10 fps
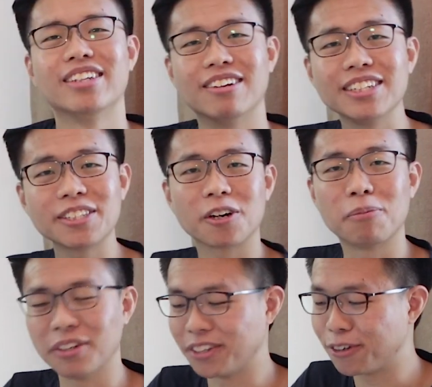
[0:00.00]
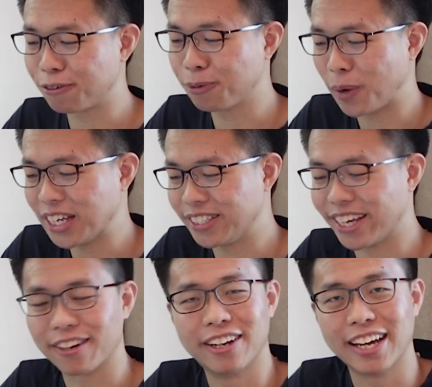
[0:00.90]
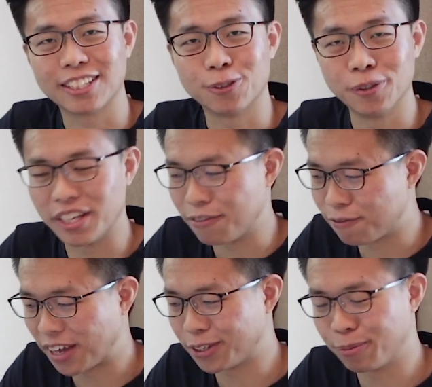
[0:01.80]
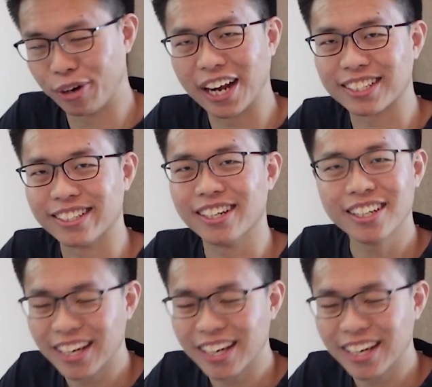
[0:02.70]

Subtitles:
Now let's talk about the different ways you can connect to the Phantom Reactor.